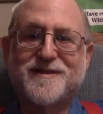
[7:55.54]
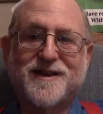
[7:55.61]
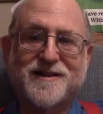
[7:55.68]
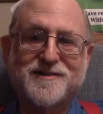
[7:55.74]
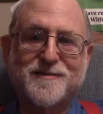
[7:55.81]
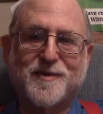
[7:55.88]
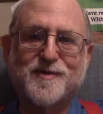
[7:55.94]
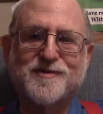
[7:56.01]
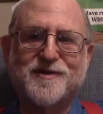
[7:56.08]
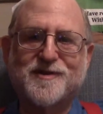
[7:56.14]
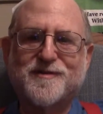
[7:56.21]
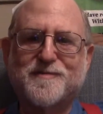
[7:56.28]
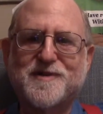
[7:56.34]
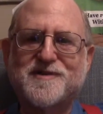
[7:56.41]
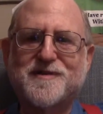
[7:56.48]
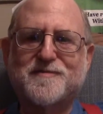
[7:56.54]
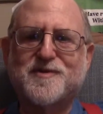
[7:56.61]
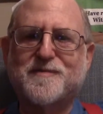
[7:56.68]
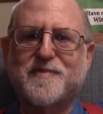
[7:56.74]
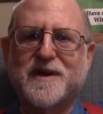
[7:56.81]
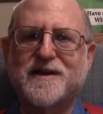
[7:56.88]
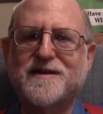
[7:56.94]
I suppose there could be some
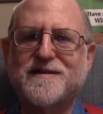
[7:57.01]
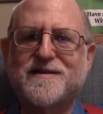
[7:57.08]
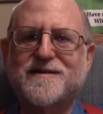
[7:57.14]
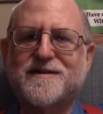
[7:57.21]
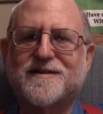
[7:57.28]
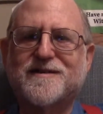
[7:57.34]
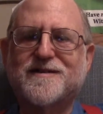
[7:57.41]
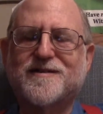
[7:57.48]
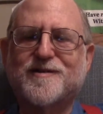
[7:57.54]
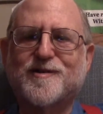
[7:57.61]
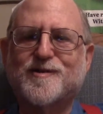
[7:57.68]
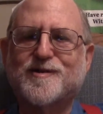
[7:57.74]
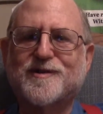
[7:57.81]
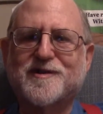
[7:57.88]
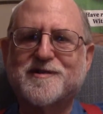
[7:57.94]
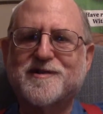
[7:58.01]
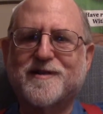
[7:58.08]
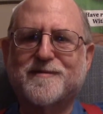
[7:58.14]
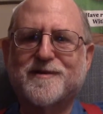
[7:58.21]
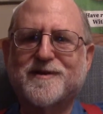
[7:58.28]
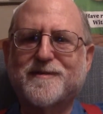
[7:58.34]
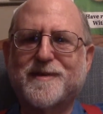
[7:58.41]
debate in a local
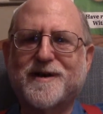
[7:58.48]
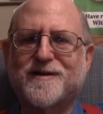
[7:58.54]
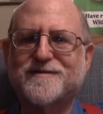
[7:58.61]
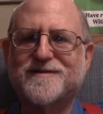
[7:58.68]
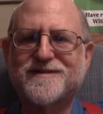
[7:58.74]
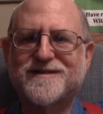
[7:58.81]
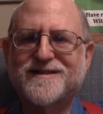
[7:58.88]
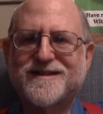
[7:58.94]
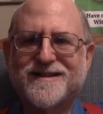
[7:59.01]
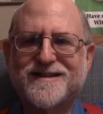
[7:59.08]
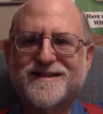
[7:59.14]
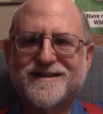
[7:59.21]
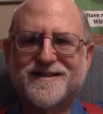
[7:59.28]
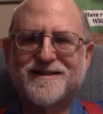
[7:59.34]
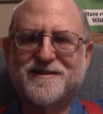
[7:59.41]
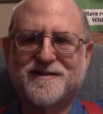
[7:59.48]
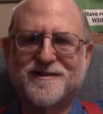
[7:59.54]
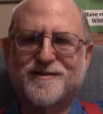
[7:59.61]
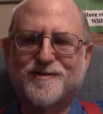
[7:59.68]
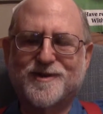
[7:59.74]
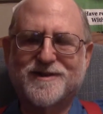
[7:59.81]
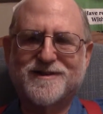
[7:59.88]
assembly about, you
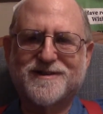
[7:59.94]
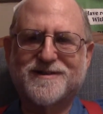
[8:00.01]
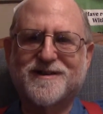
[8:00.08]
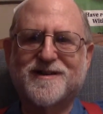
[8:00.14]
know, what